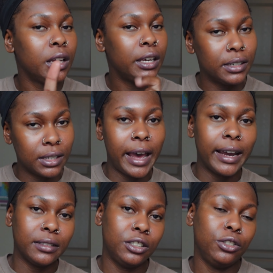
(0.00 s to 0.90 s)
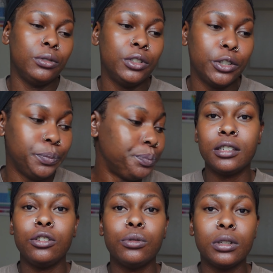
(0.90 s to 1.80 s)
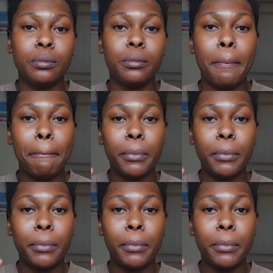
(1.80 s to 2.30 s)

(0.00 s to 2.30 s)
Here's a hack that you can do. You can